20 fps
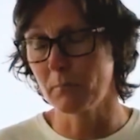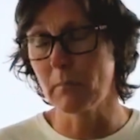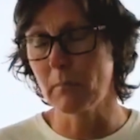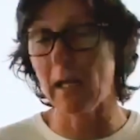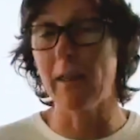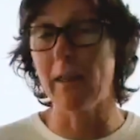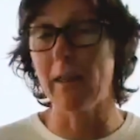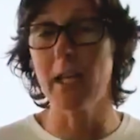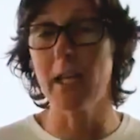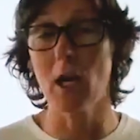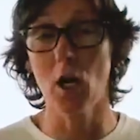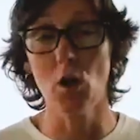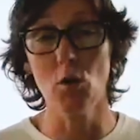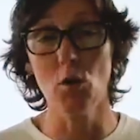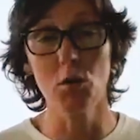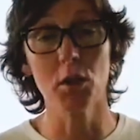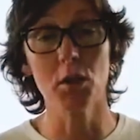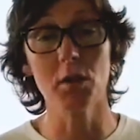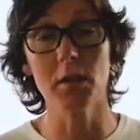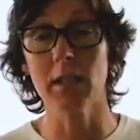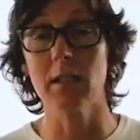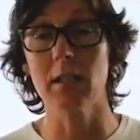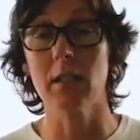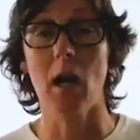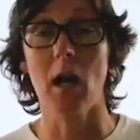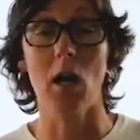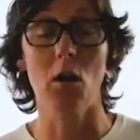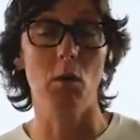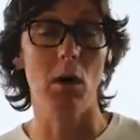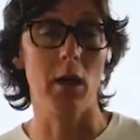And the owner did
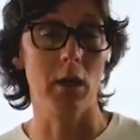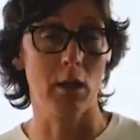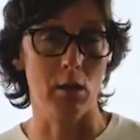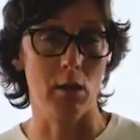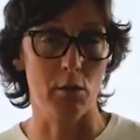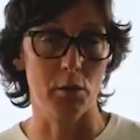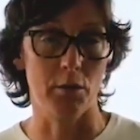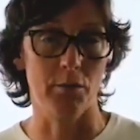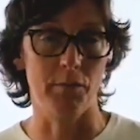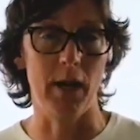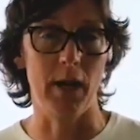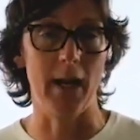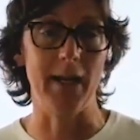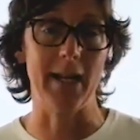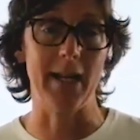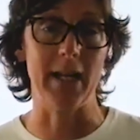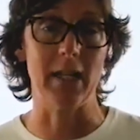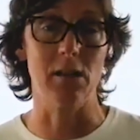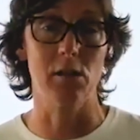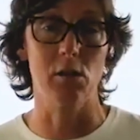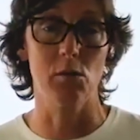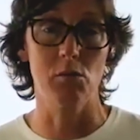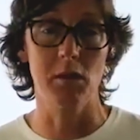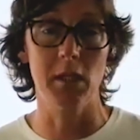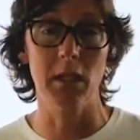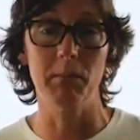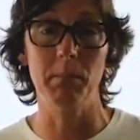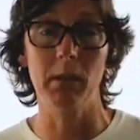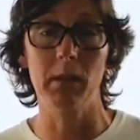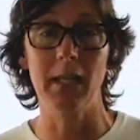not want to owner finance. So
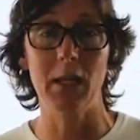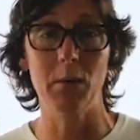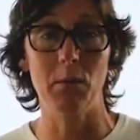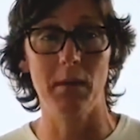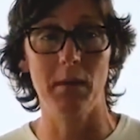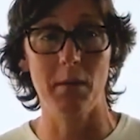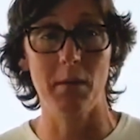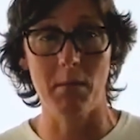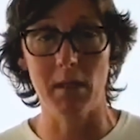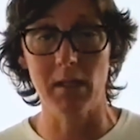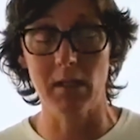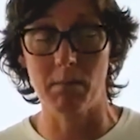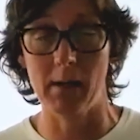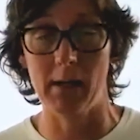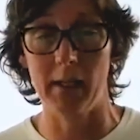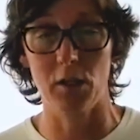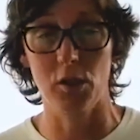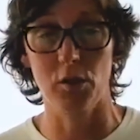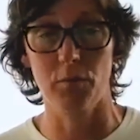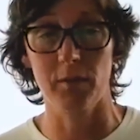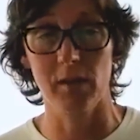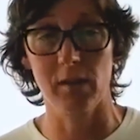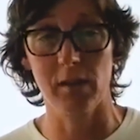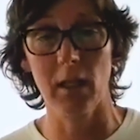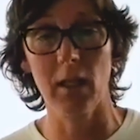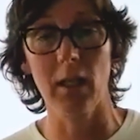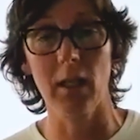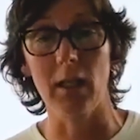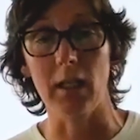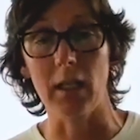typically with a mismanaged
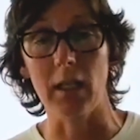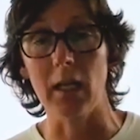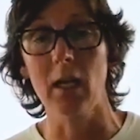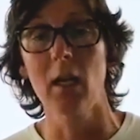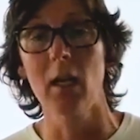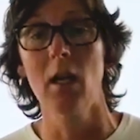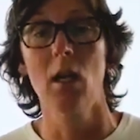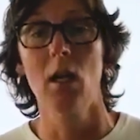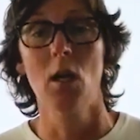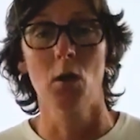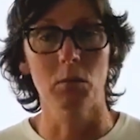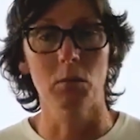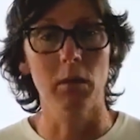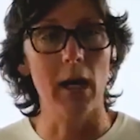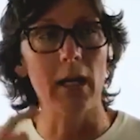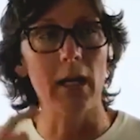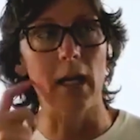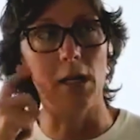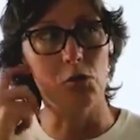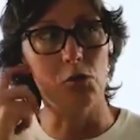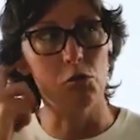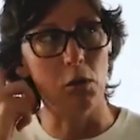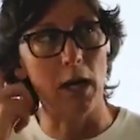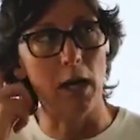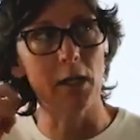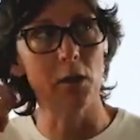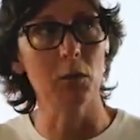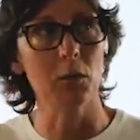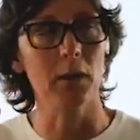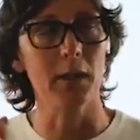facility, right, I try
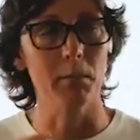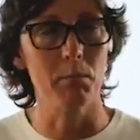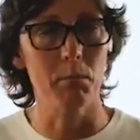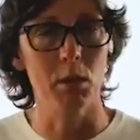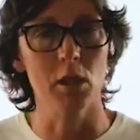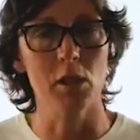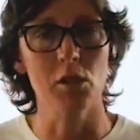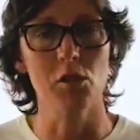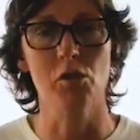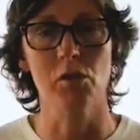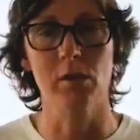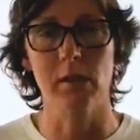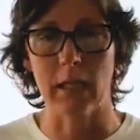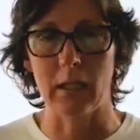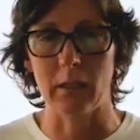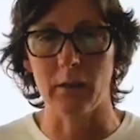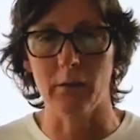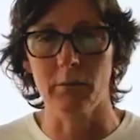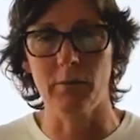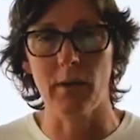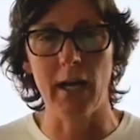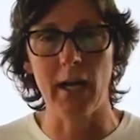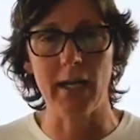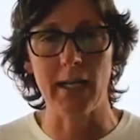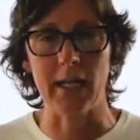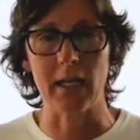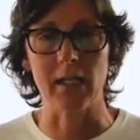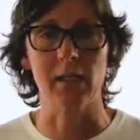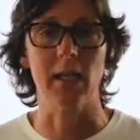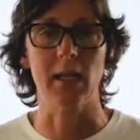to really push seller
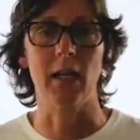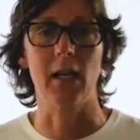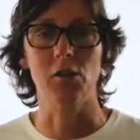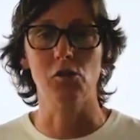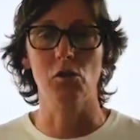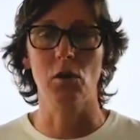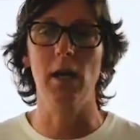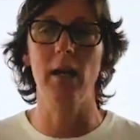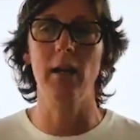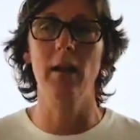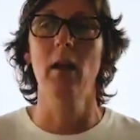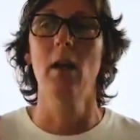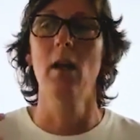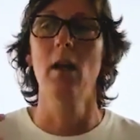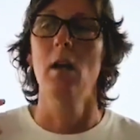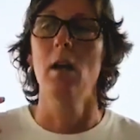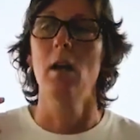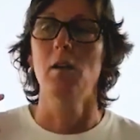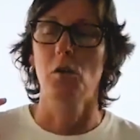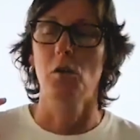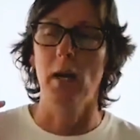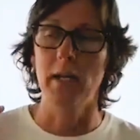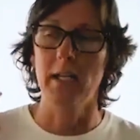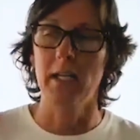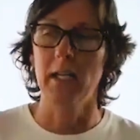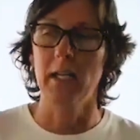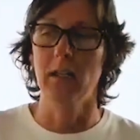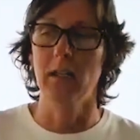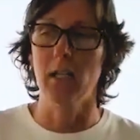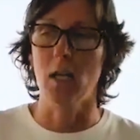financing. I try to
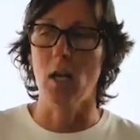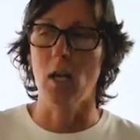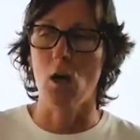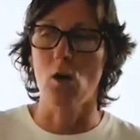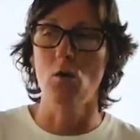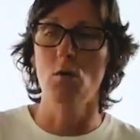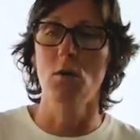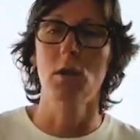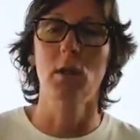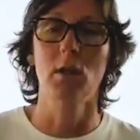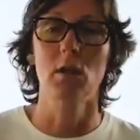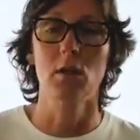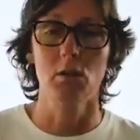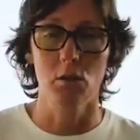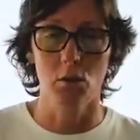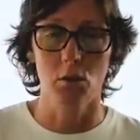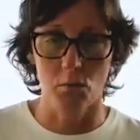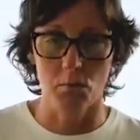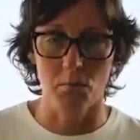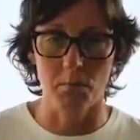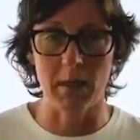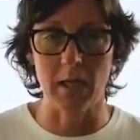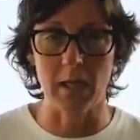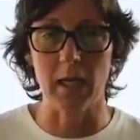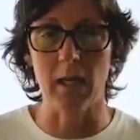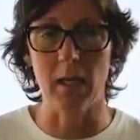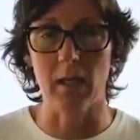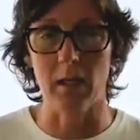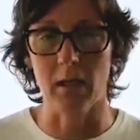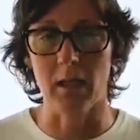get the owner to
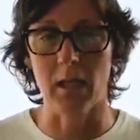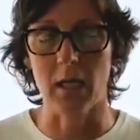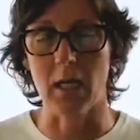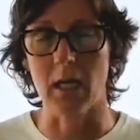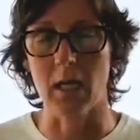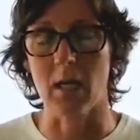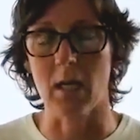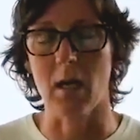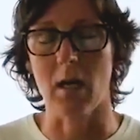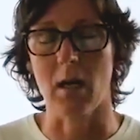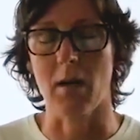be the